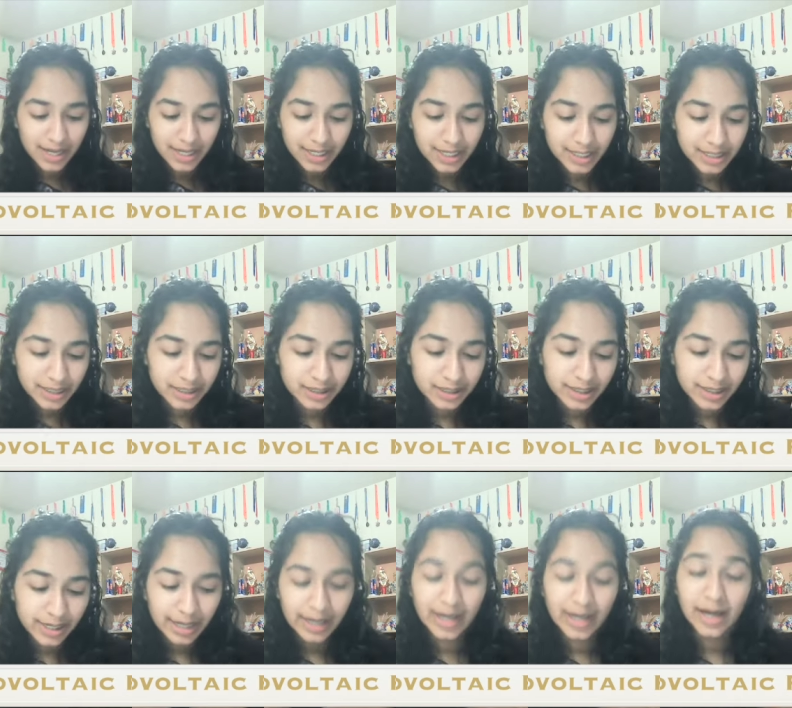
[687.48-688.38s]
And
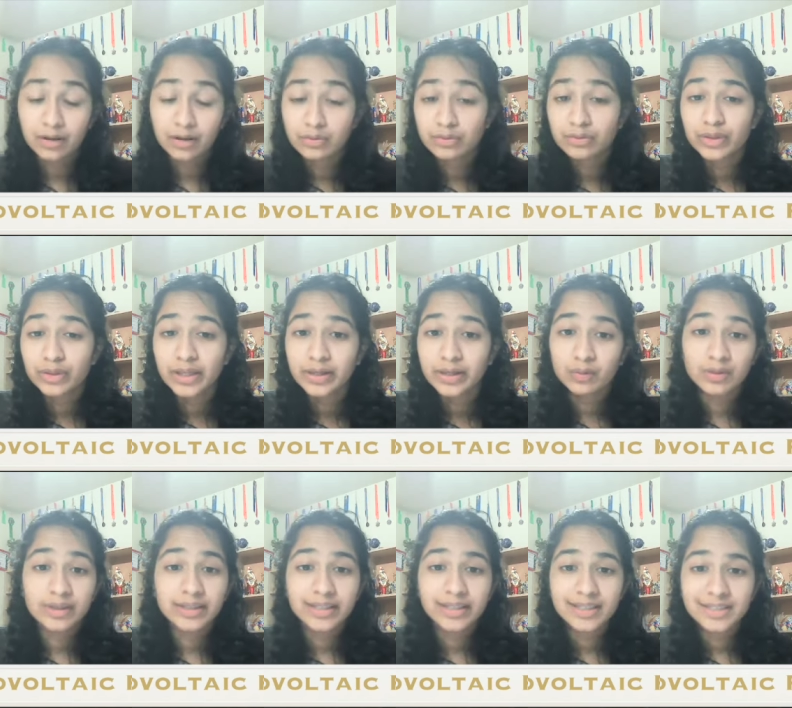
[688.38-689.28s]
how do they
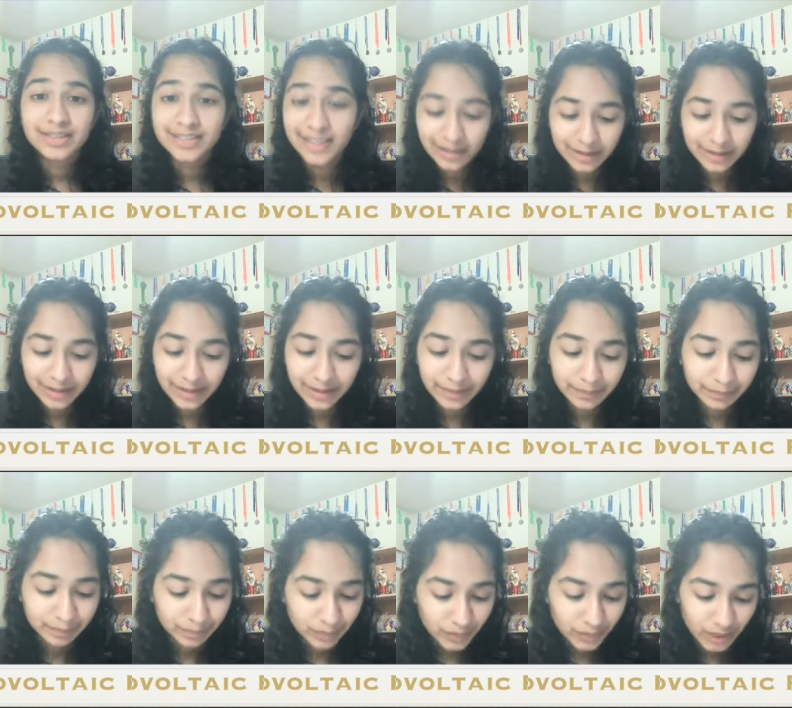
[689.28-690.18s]
work exactly?
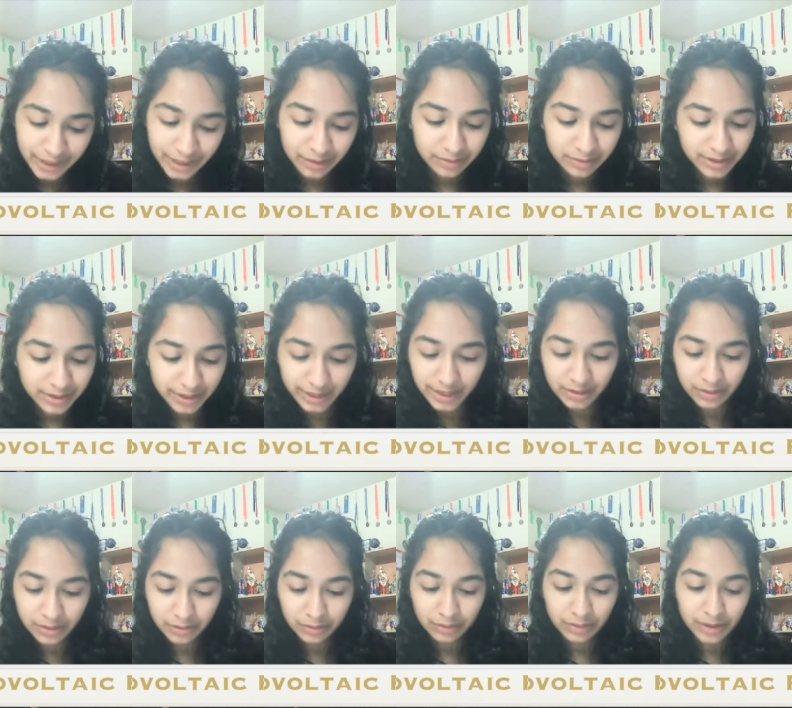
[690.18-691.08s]
Here's the
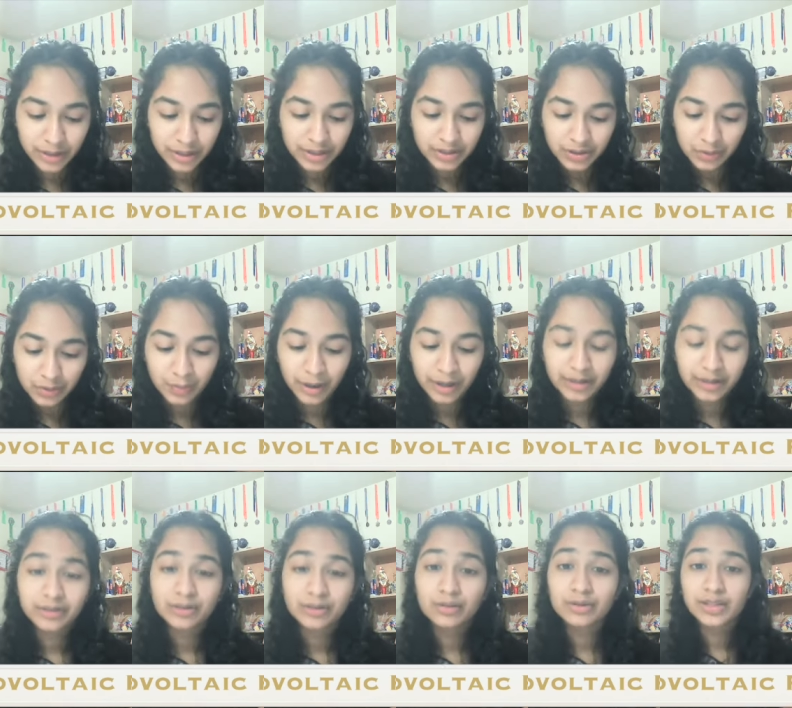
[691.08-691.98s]
answer. So
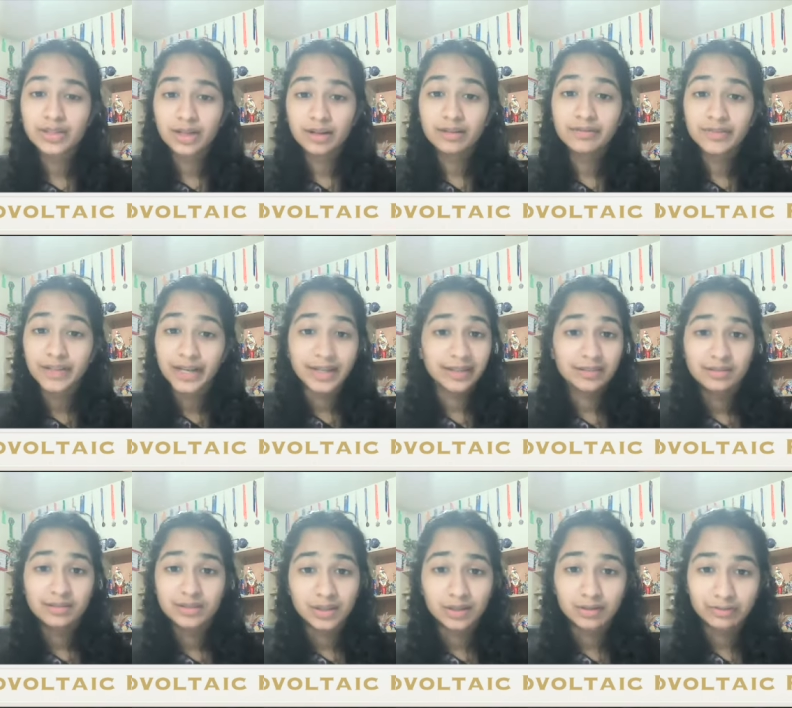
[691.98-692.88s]
particles of light,
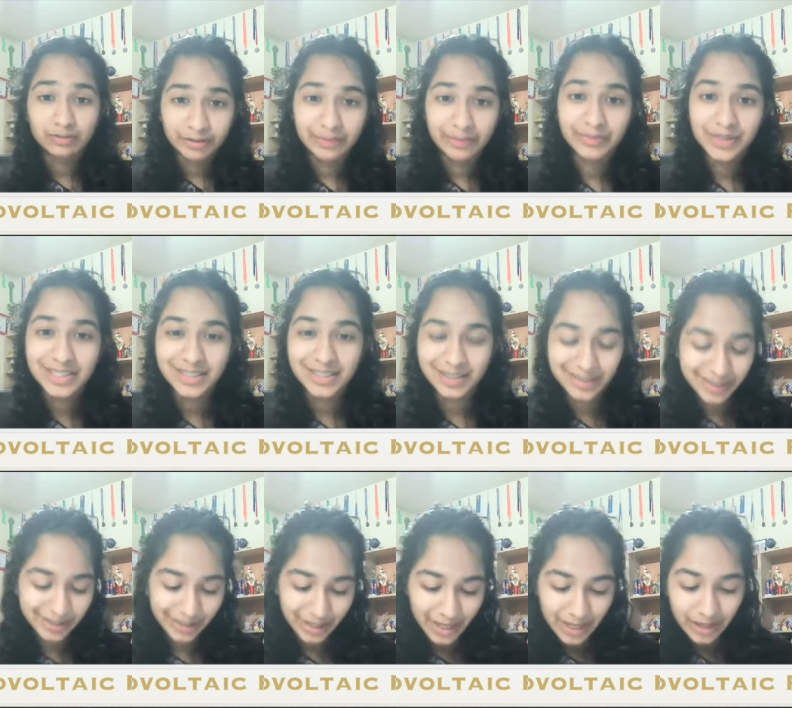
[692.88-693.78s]
so from the
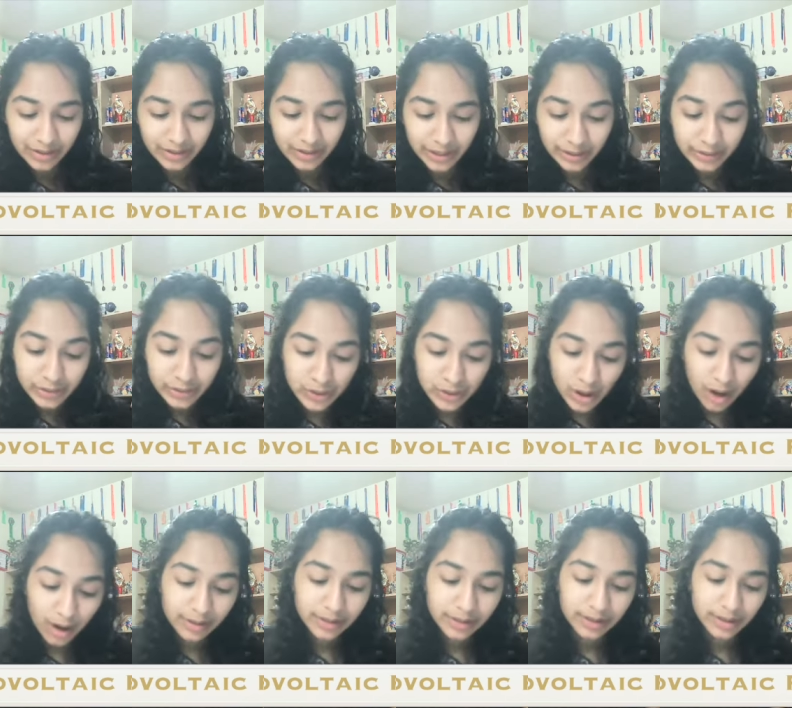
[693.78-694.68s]
sun, they
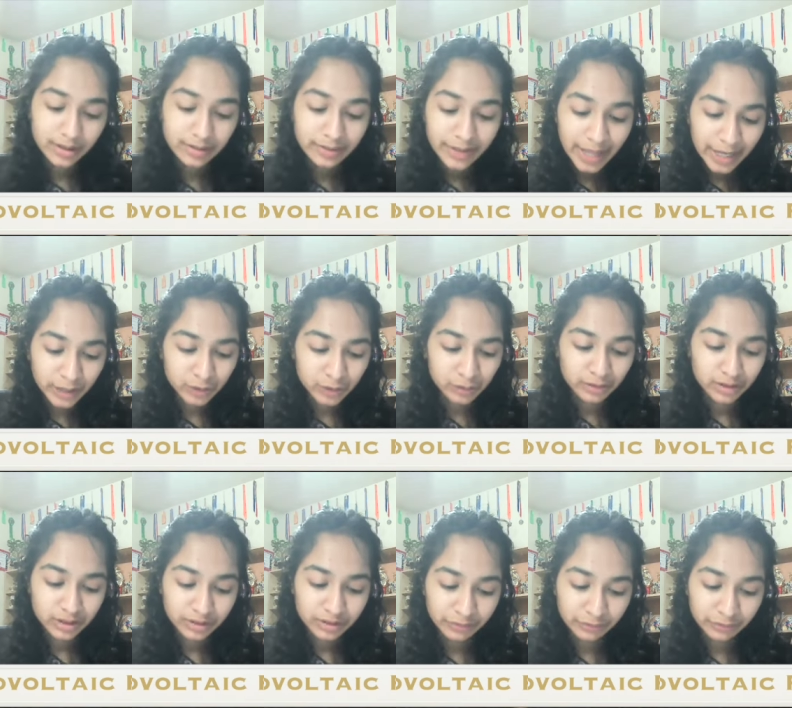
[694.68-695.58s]
knock
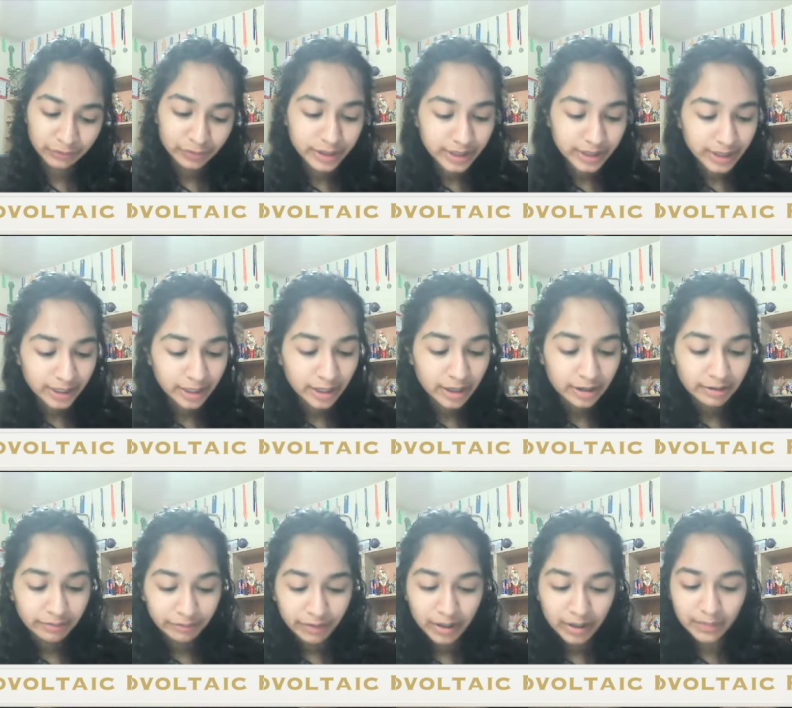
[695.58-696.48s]
electrons free
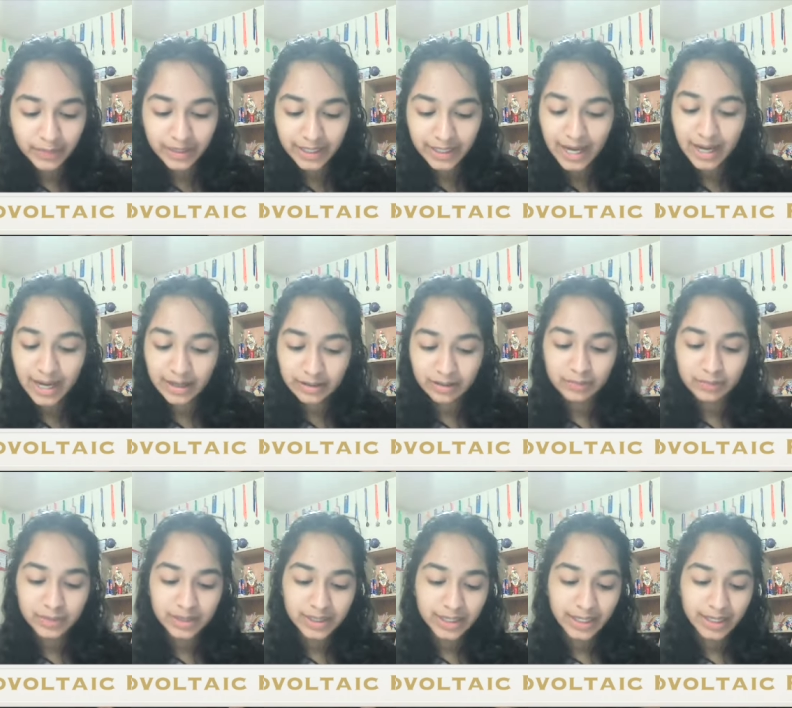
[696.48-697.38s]
from the
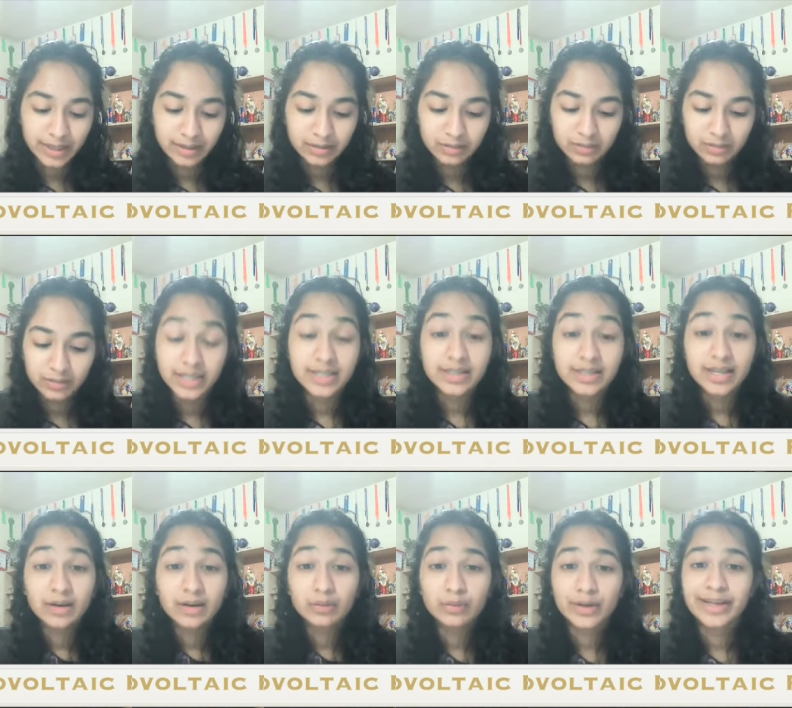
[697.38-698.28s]
atoms and in
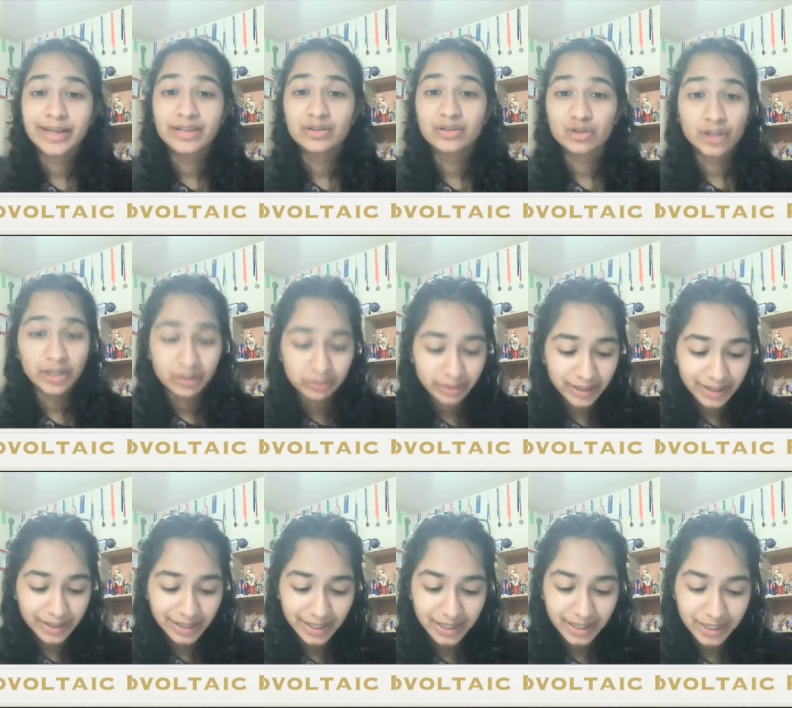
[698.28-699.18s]
that way
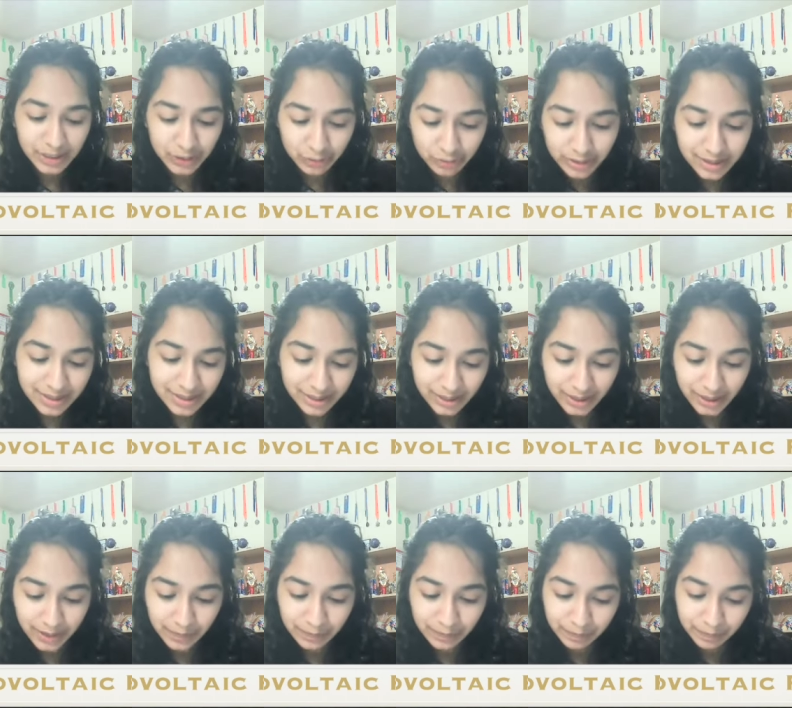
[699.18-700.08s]
generate
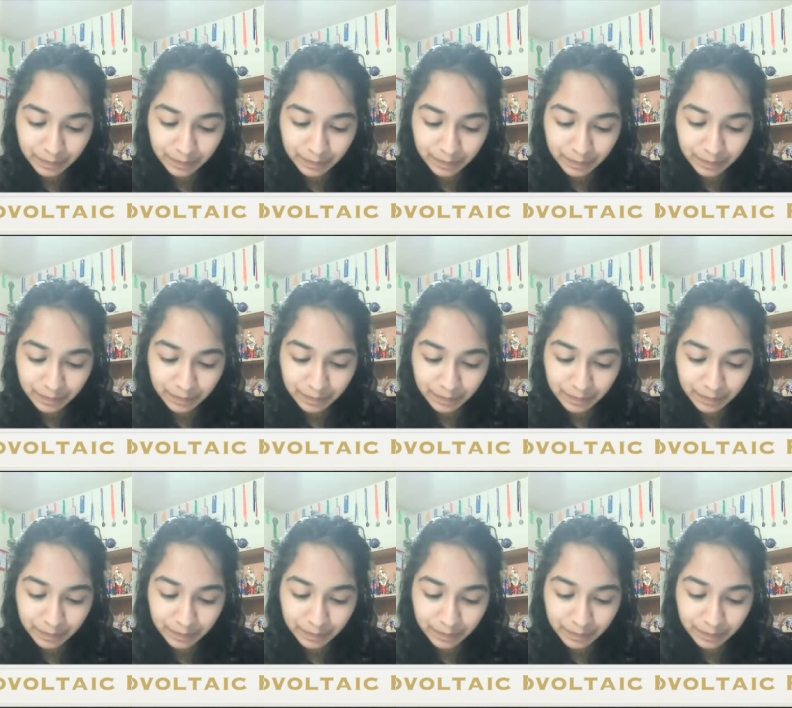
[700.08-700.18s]
electricity.